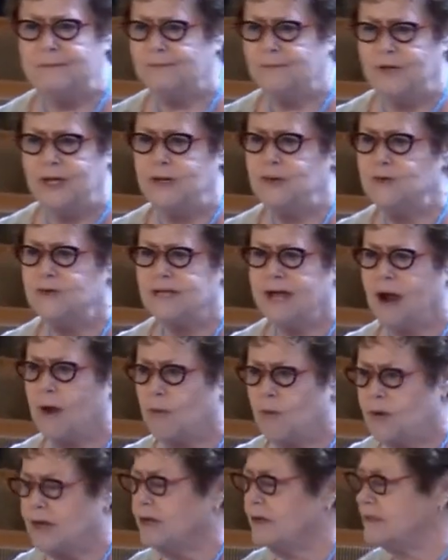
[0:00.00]
use our
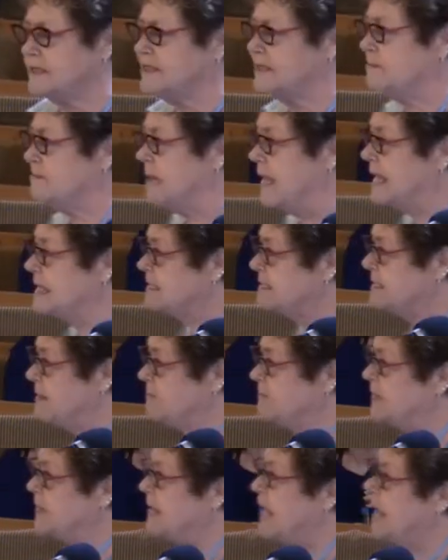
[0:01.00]
will to make
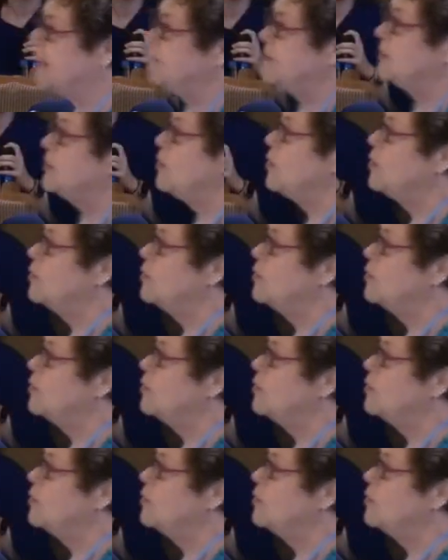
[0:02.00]
something happen.